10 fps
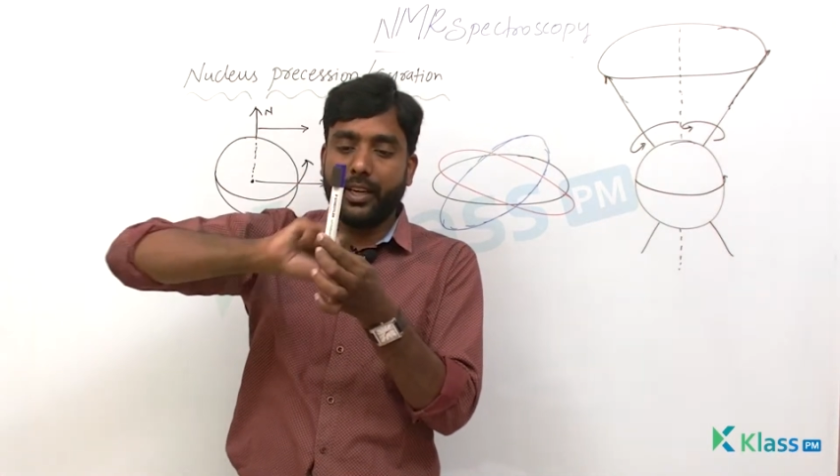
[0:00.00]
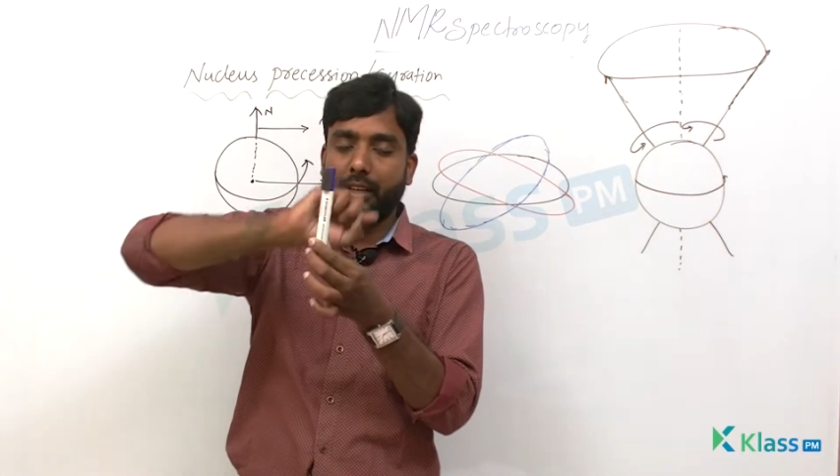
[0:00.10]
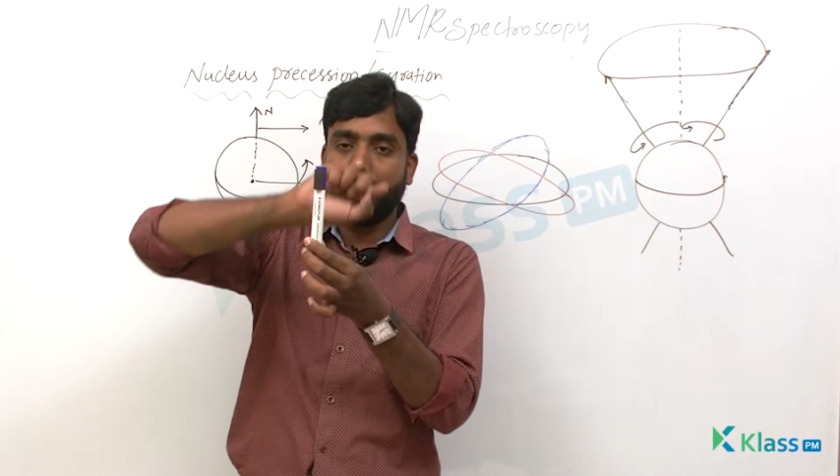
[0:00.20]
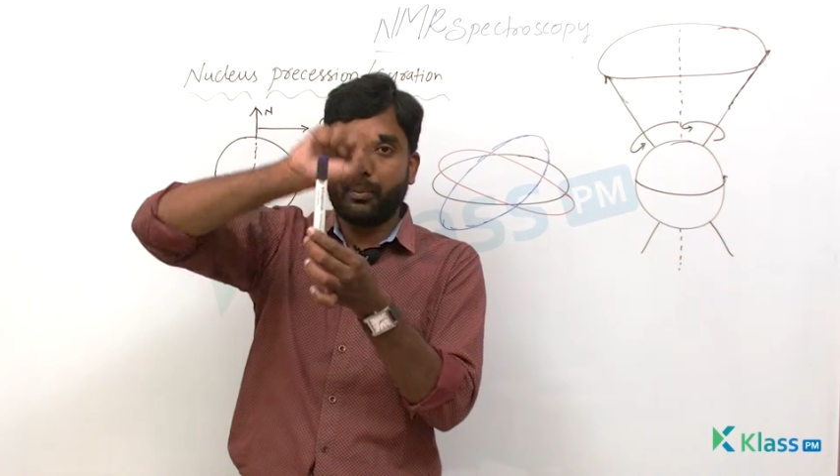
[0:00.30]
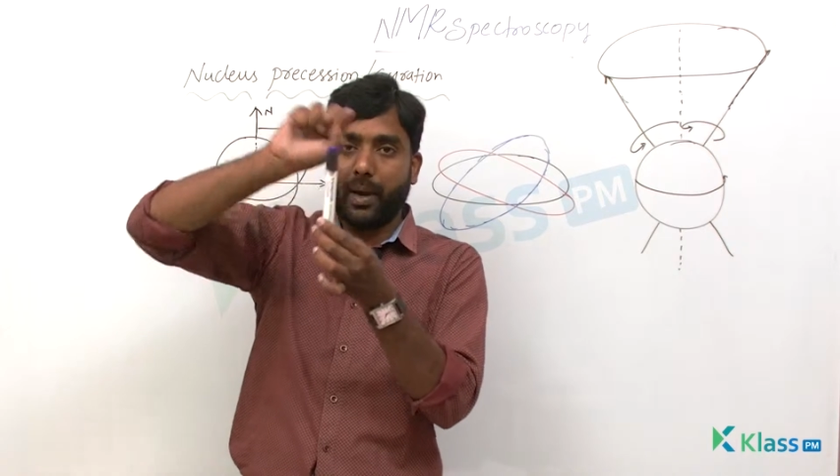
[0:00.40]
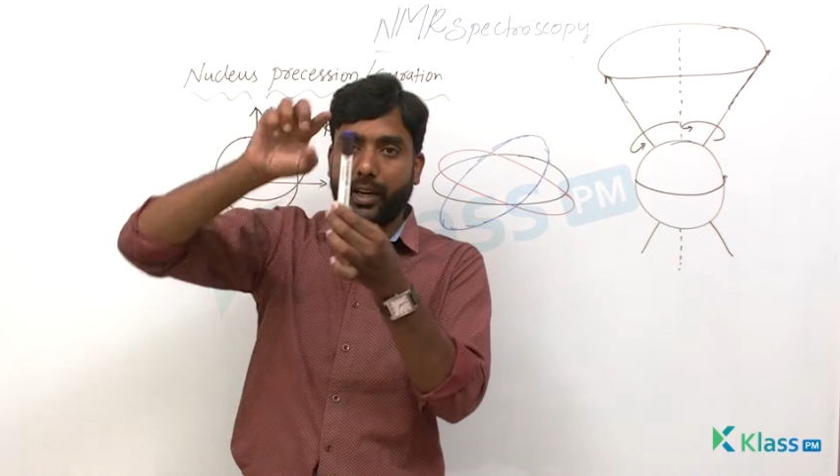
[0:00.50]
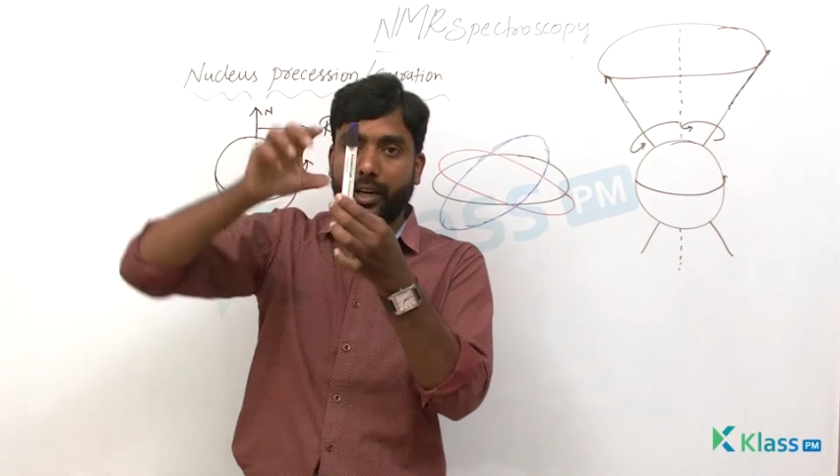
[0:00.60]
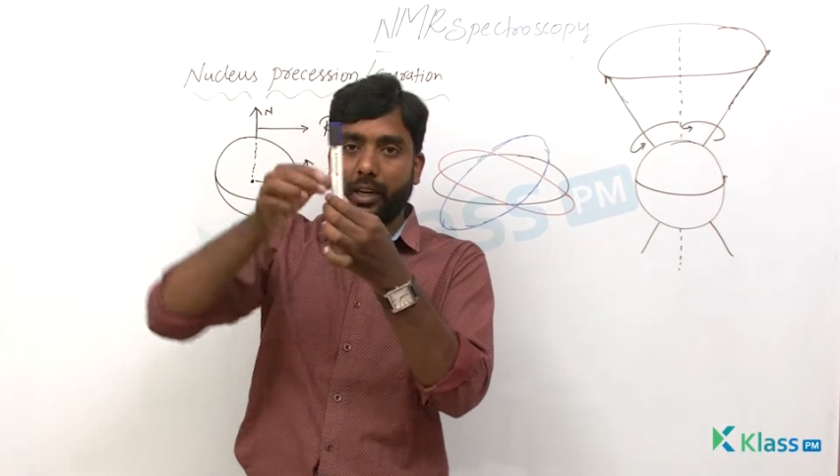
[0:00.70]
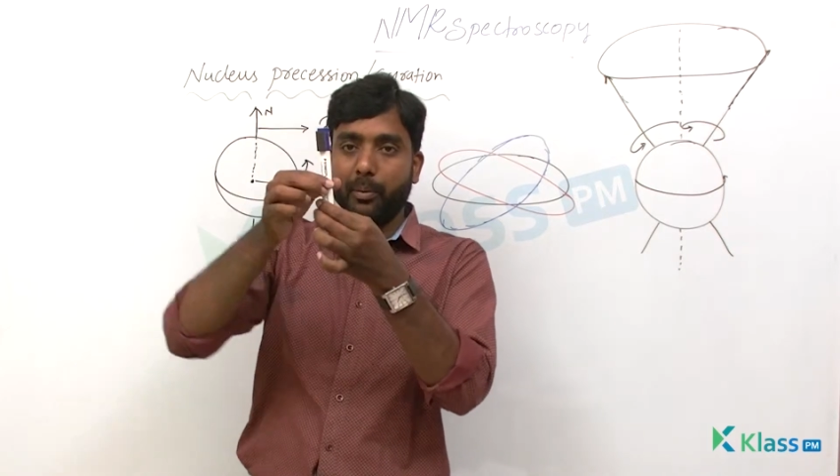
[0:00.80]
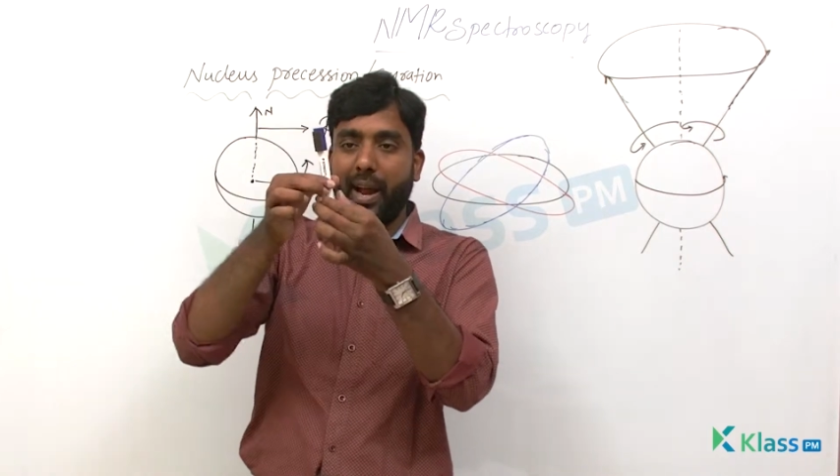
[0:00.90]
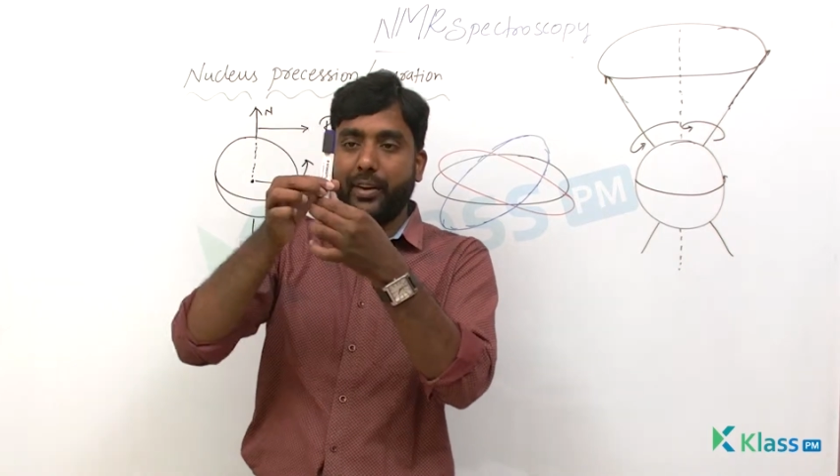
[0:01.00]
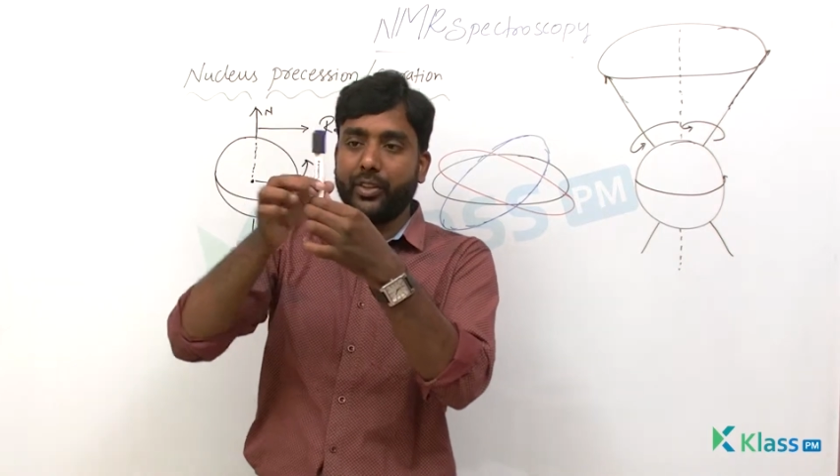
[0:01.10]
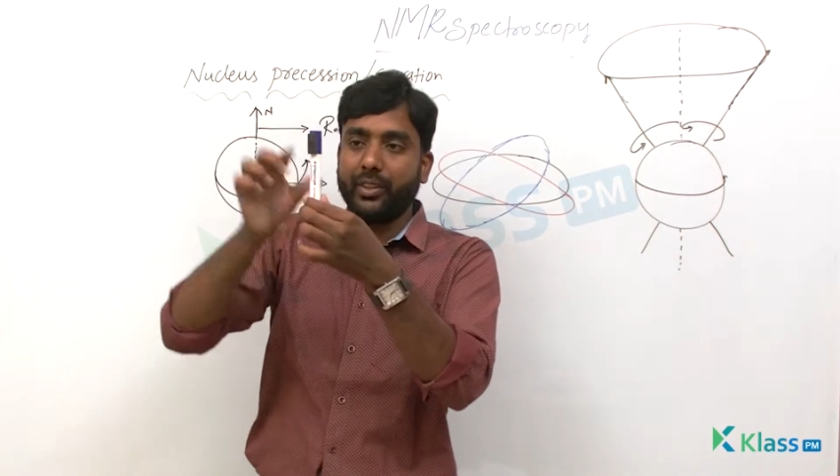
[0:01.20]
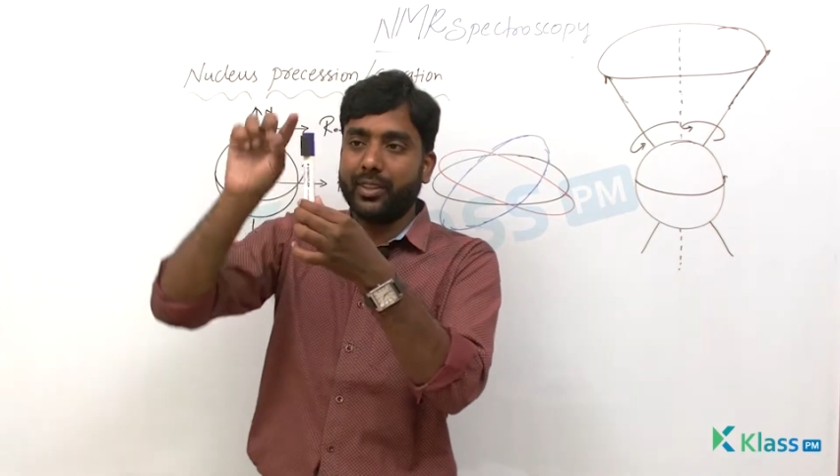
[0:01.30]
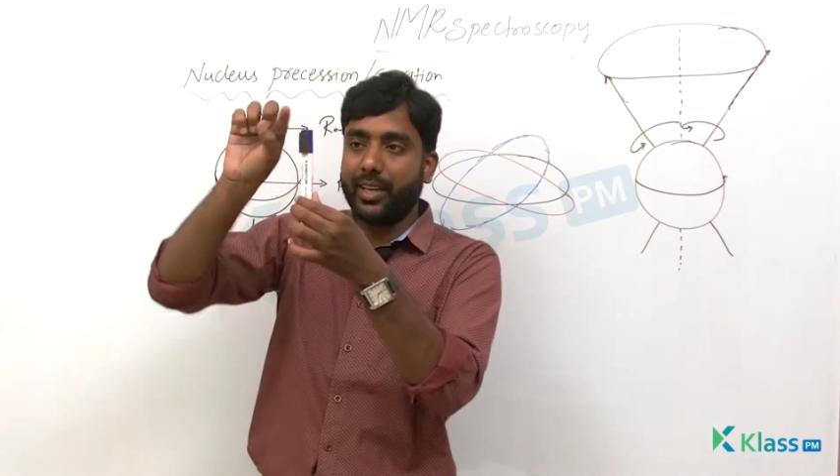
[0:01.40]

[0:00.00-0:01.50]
Here the bangle. Imagine